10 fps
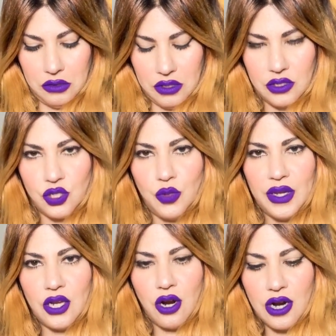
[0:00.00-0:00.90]
There's too many
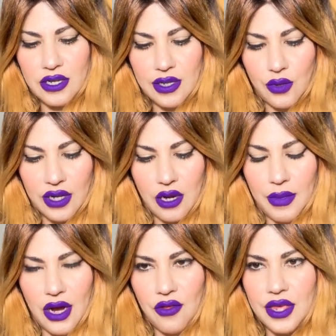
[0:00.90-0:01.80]
cards I want to come
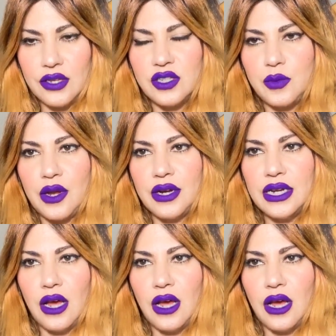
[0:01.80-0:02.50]
out. Thank you, Spirit.